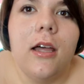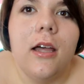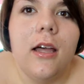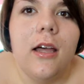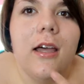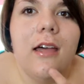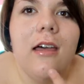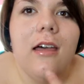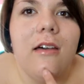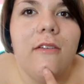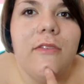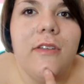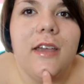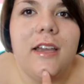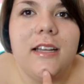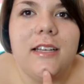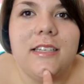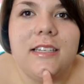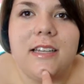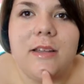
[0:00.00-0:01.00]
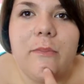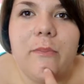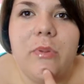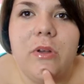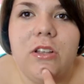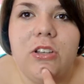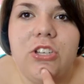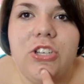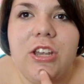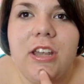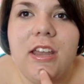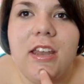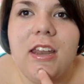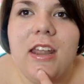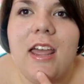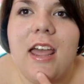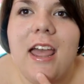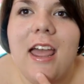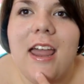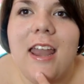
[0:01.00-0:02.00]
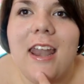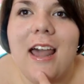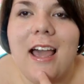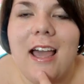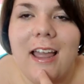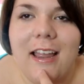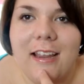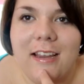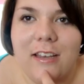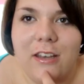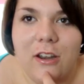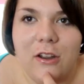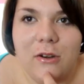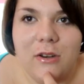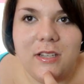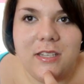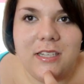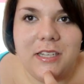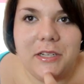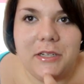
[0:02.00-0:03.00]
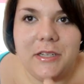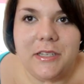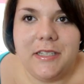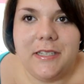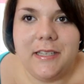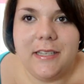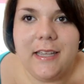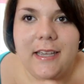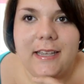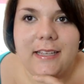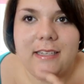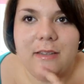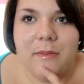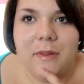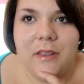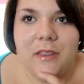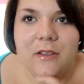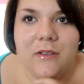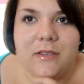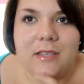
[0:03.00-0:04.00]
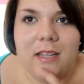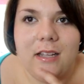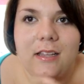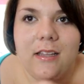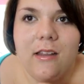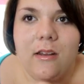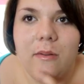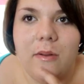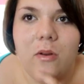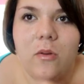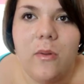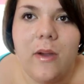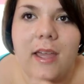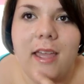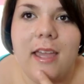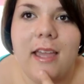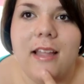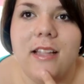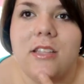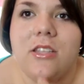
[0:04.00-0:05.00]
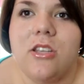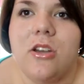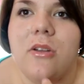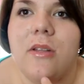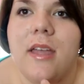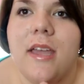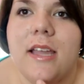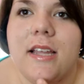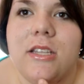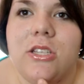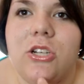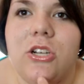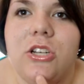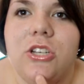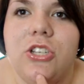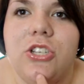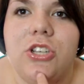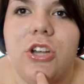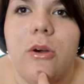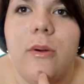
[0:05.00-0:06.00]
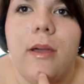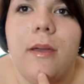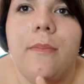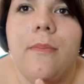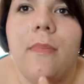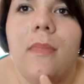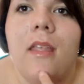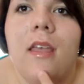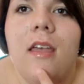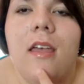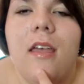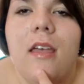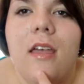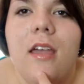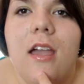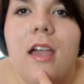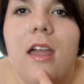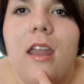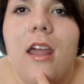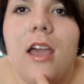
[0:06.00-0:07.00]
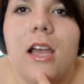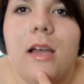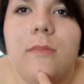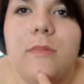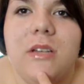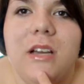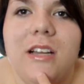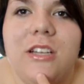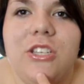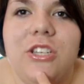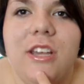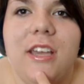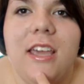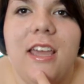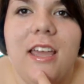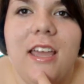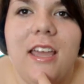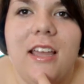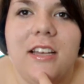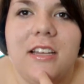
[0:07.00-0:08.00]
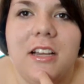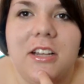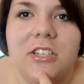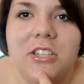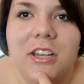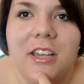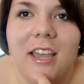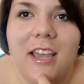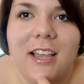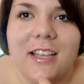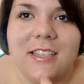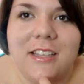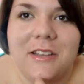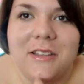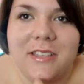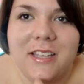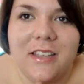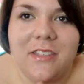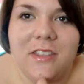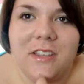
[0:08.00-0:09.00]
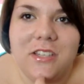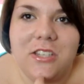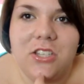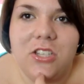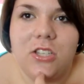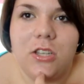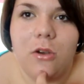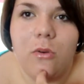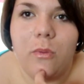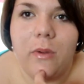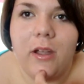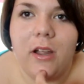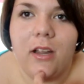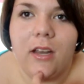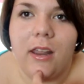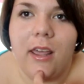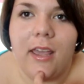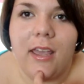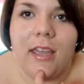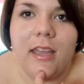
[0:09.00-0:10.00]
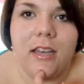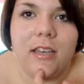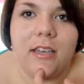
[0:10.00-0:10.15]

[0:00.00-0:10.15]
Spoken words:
I have like a dimple chin, and I noticed it recently because I've been losing a little bit of weight, and so like it started showing, and I kept touching it because I was like, this is so weird, like